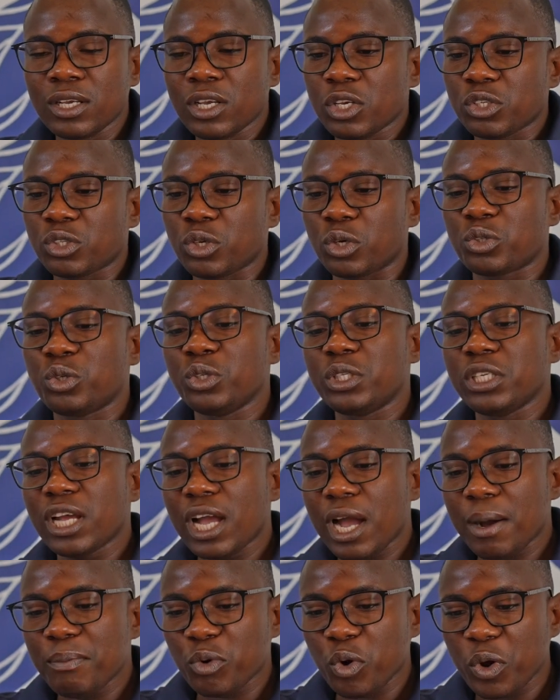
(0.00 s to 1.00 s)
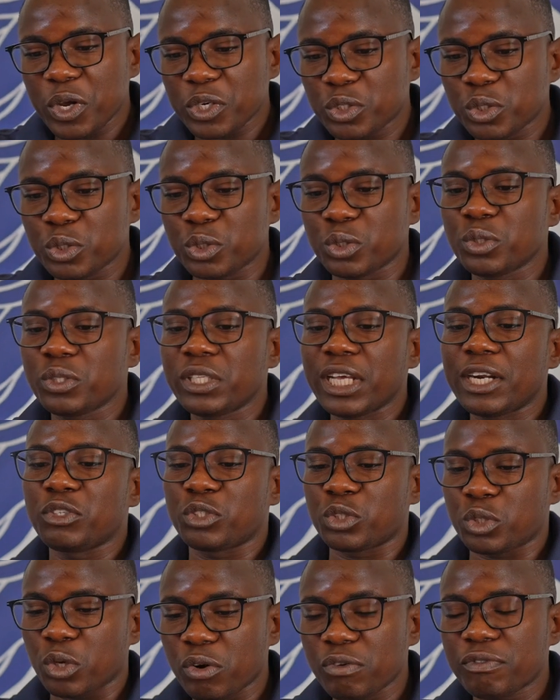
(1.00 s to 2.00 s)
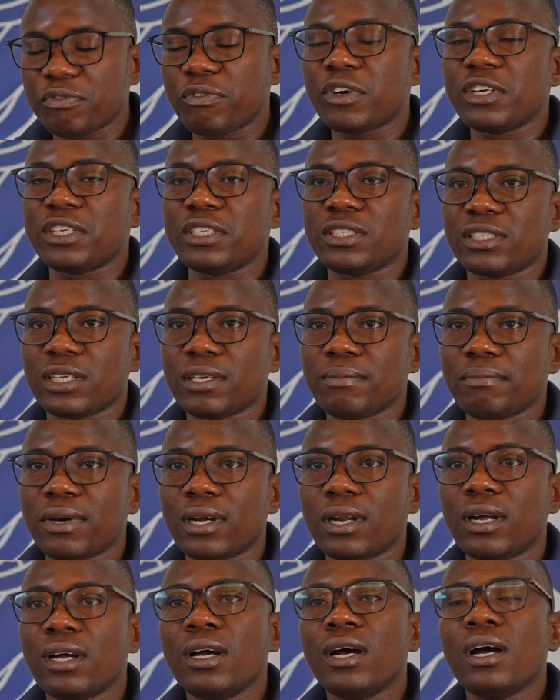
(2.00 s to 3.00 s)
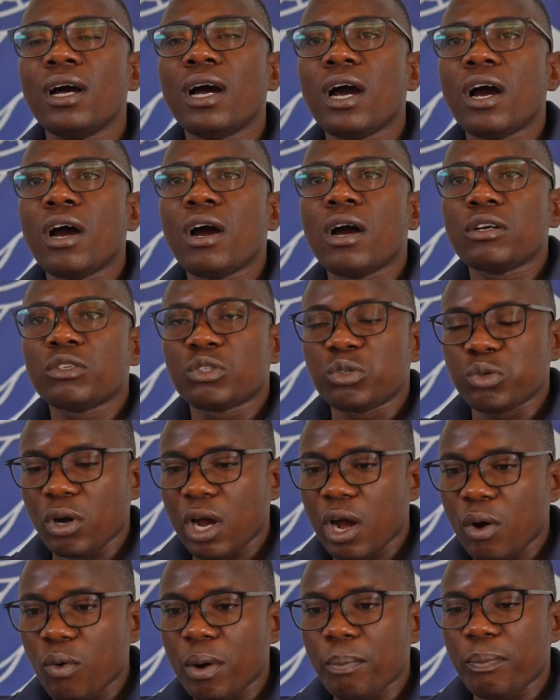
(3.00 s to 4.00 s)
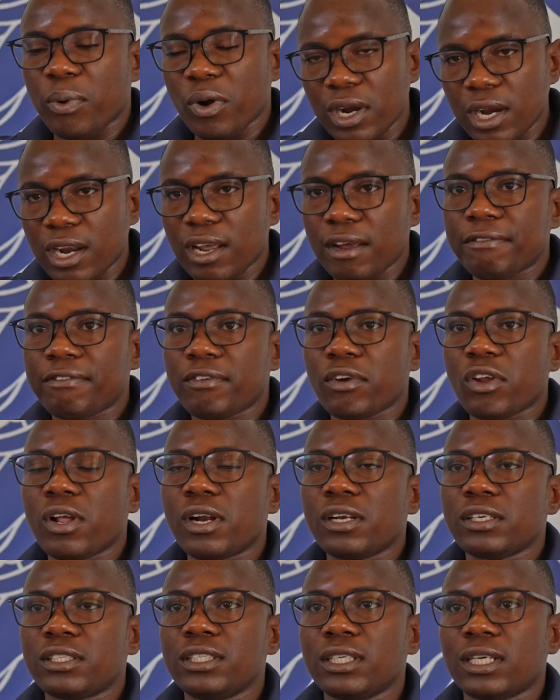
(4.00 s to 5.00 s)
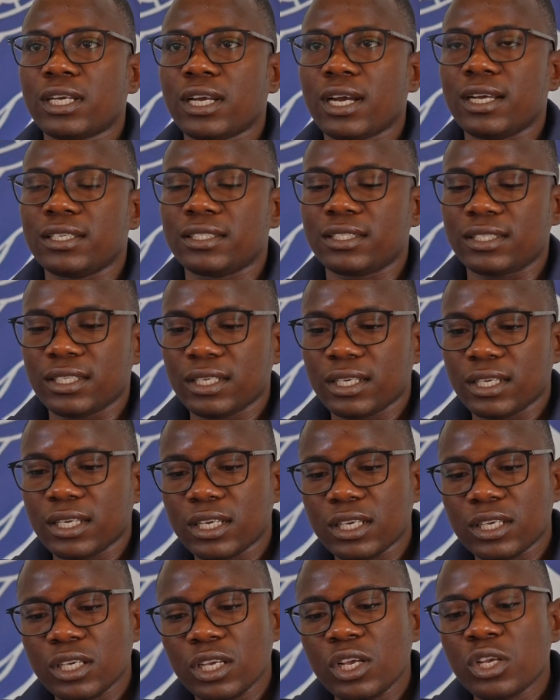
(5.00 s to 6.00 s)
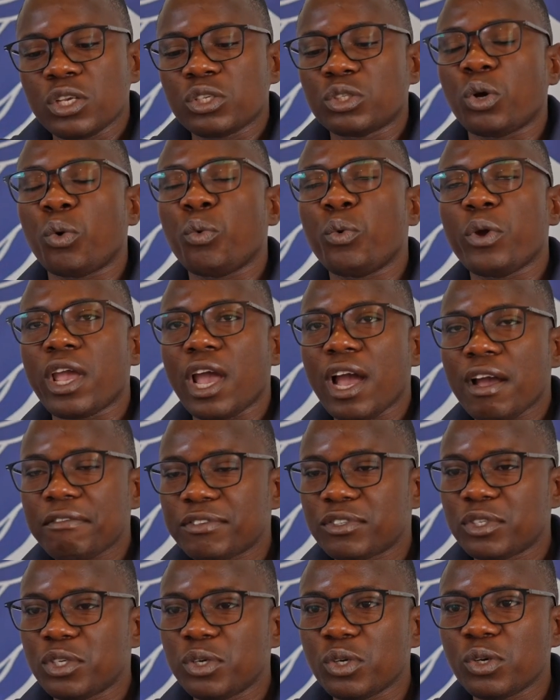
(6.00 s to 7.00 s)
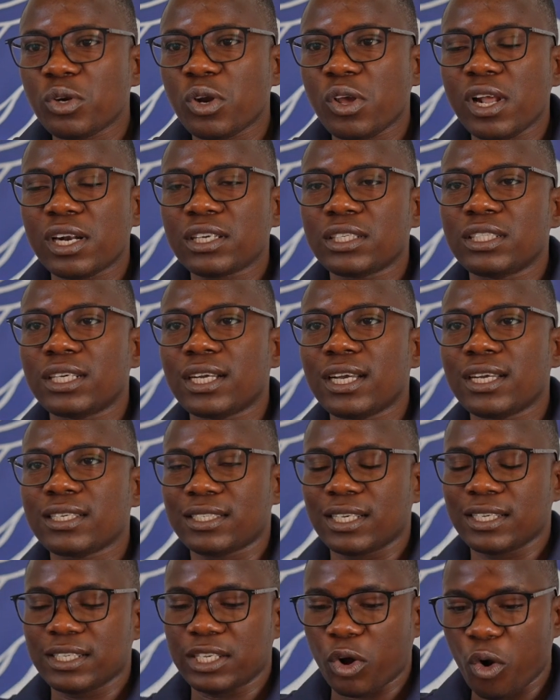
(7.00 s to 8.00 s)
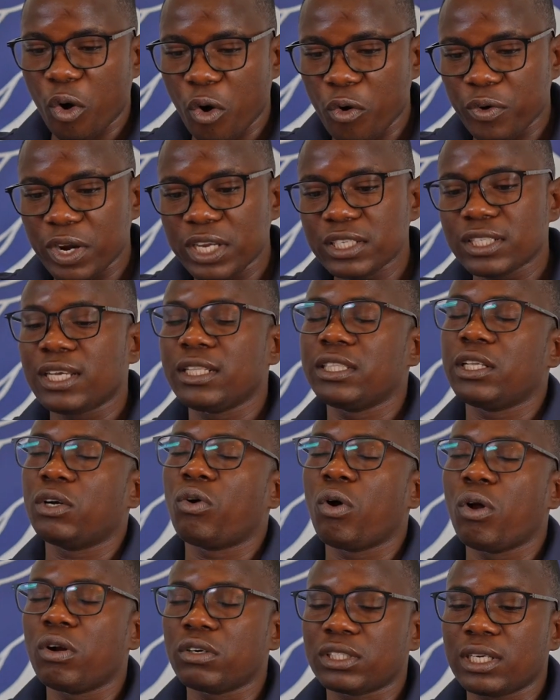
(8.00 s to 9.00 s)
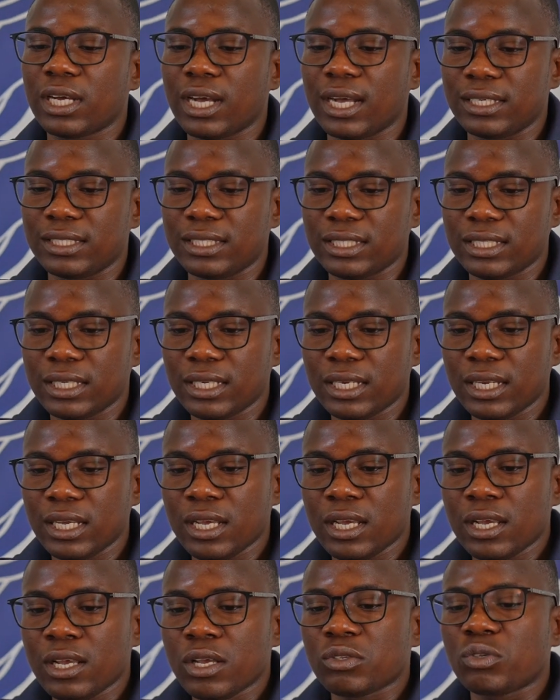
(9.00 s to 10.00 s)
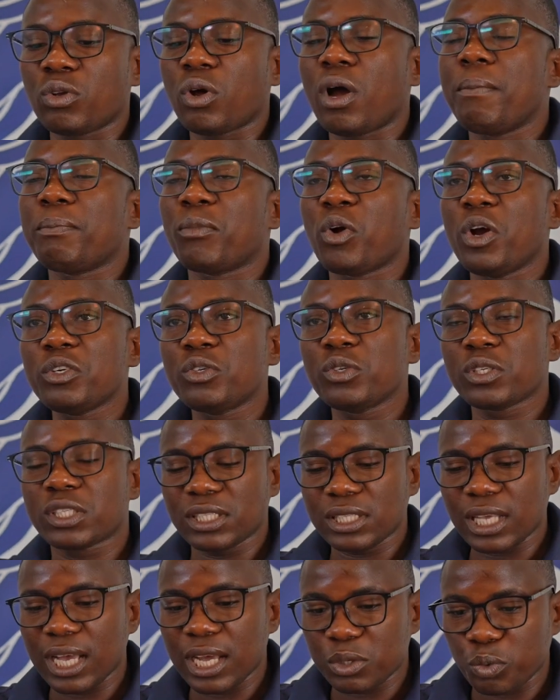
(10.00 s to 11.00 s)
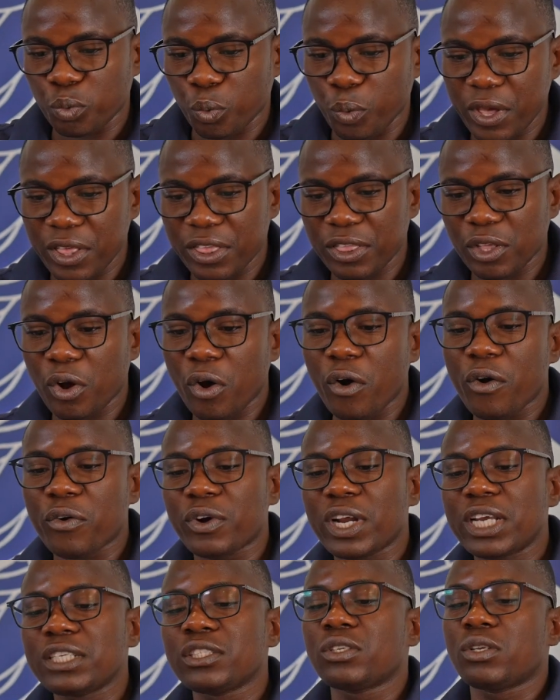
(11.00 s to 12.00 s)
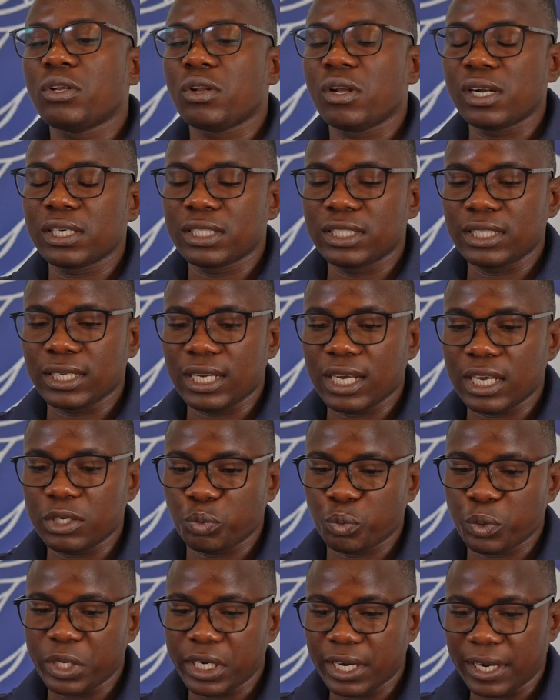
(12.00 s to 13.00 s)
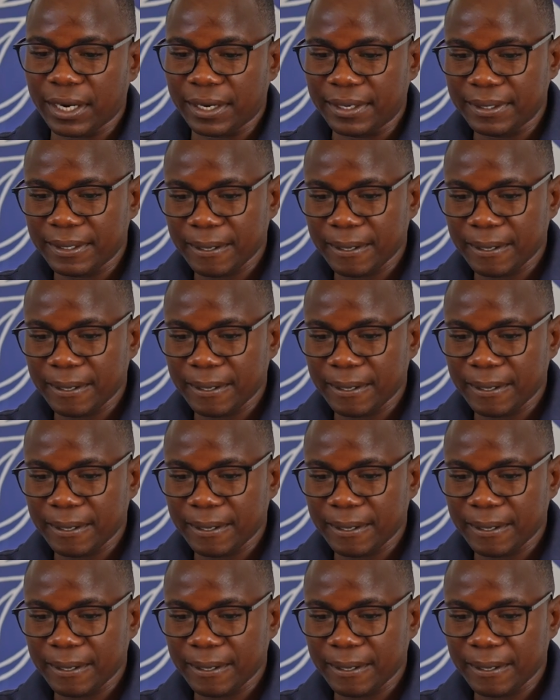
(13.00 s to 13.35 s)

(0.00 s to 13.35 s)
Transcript: So today I'm going to do the draw for December to our Bonlife loyalty cards. So we have two loyalty cards, that's the orange and the gold card. So I'm going to start with orange loyalty card winner.